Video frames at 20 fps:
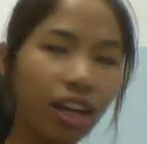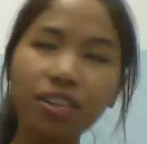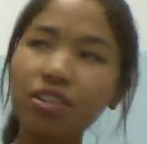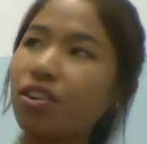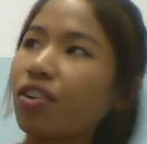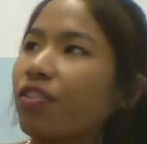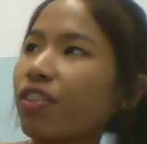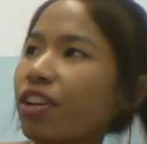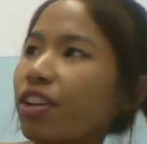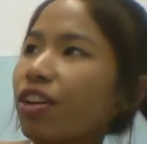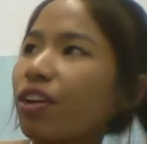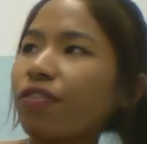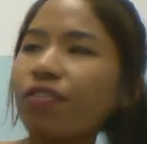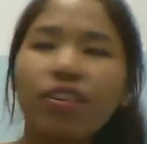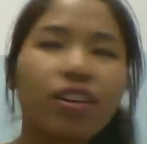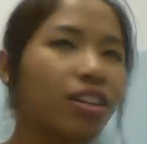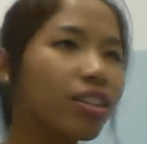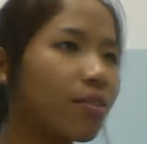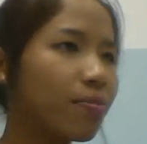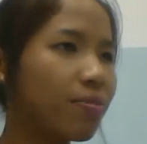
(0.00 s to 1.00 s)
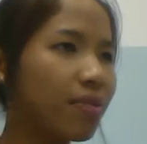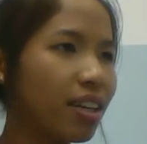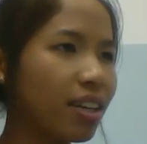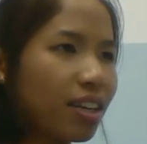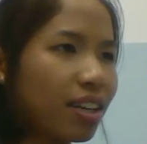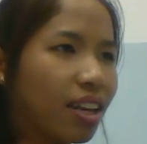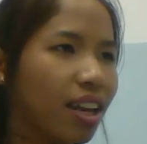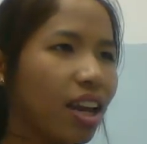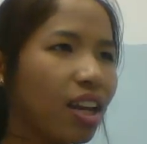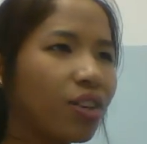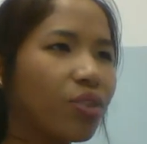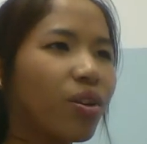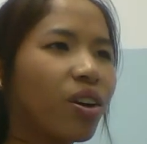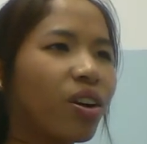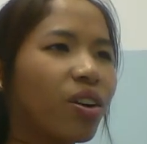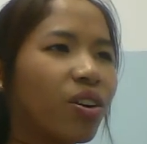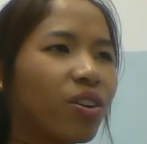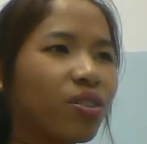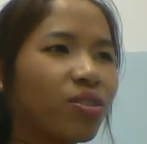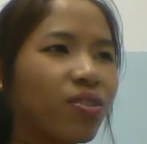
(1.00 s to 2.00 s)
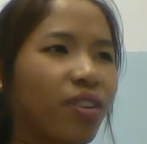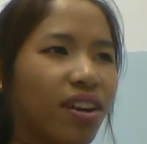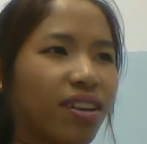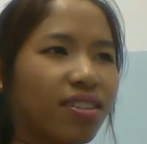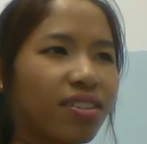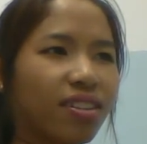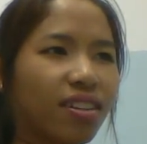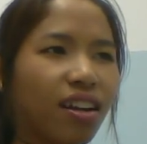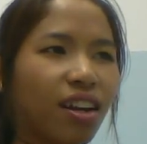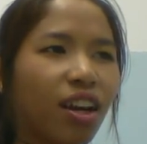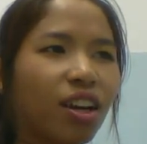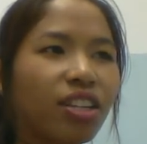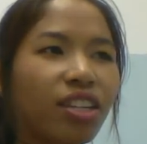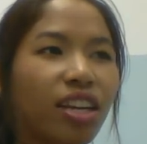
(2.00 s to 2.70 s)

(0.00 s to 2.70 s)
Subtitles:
Sorry, not fill in the blank. You are going to answer